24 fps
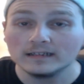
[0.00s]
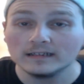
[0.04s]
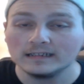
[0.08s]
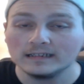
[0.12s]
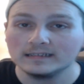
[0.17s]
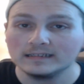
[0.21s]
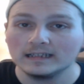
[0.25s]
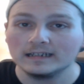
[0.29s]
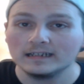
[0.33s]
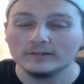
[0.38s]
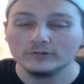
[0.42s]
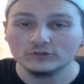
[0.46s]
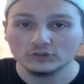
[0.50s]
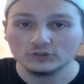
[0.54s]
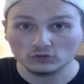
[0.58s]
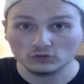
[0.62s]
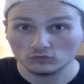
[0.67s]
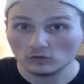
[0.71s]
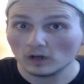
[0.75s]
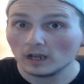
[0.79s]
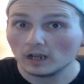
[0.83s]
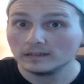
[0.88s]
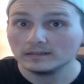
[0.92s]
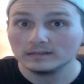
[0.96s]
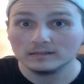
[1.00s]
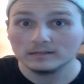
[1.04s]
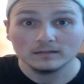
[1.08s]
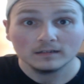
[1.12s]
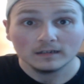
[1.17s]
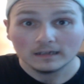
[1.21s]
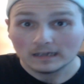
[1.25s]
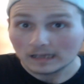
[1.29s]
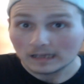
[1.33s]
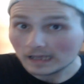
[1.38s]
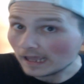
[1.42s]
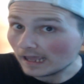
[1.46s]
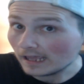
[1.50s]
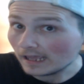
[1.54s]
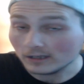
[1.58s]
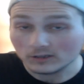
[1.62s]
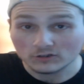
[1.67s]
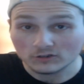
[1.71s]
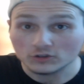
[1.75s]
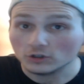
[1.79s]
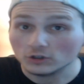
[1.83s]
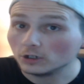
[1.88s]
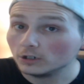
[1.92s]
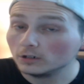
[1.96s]
he said it was just rosin
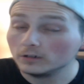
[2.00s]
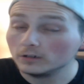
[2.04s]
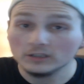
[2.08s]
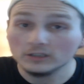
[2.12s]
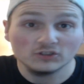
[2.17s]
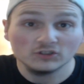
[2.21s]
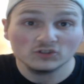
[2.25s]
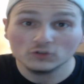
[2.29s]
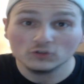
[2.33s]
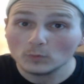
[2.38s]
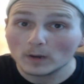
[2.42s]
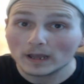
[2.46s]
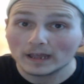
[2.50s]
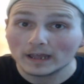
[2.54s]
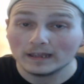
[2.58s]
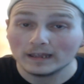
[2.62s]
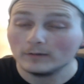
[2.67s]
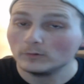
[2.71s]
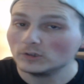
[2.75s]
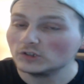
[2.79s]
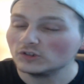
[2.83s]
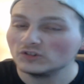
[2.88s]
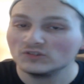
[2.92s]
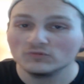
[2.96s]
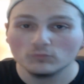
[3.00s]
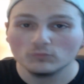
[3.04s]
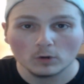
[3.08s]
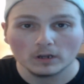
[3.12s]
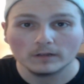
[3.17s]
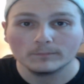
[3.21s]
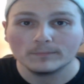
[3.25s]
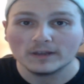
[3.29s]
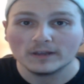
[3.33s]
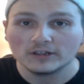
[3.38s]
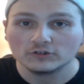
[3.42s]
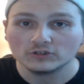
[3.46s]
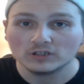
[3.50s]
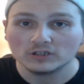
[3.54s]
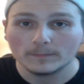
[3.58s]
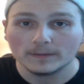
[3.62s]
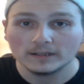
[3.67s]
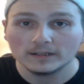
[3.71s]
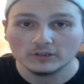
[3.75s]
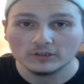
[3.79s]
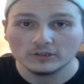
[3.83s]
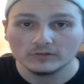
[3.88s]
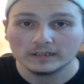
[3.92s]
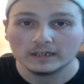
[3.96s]
and dirt and sweat, It was just what pitchers have
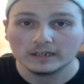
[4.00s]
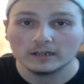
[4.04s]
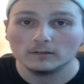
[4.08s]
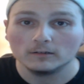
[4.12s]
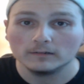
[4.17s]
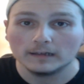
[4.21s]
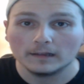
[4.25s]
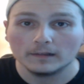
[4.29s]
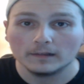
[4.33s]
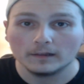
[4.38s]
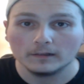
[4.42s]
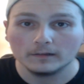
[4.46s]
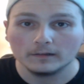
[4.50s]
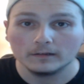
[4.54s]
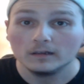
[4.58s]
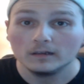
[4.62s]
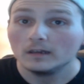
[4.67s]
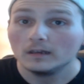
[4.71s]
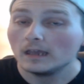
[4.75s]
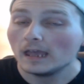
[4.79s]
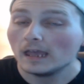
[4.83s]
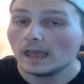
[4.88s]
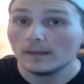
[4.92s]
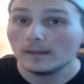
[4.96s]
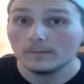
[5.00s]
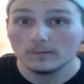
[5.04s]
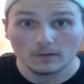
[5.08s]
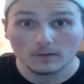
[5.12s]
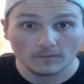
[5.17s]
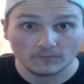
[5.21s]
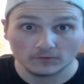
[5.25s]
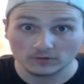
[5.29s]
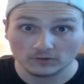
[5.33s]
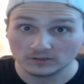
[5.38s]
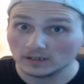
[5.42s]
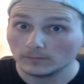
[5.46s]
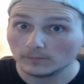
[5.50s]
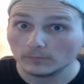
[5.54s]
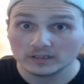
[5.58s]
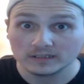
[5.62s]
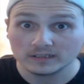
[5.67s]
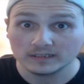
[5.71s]
been using here a lot lately. And for some reason,